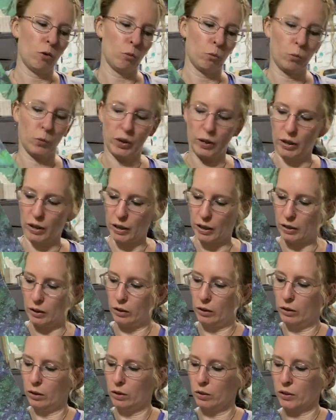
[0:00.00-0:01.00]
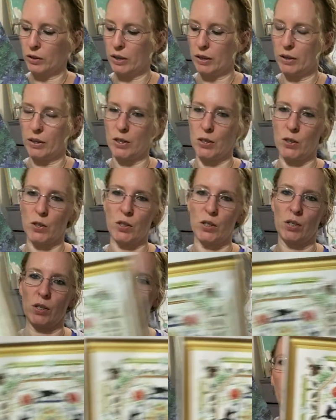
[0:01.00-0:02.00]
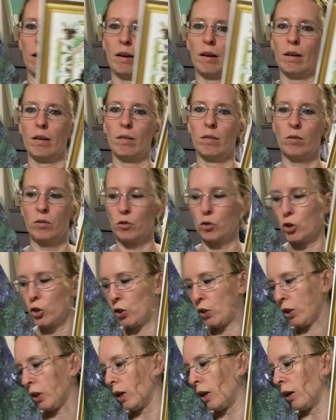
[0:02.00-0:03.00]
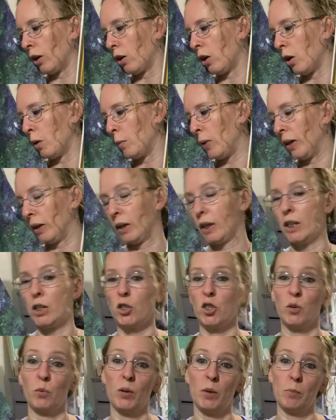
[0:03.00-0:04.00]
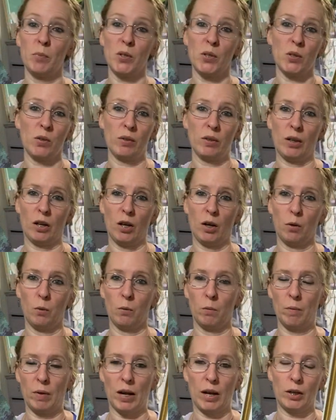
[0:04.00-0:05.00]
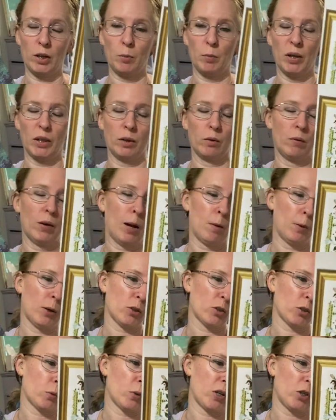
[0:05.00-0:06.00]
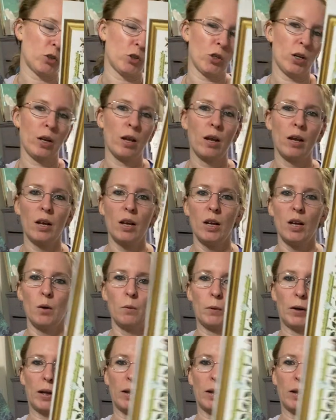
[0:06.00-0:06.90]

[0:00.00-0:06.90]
when I looked at this design, just to kind of call back to Kitschy Whips, you know, how do you pick your fabrics question. When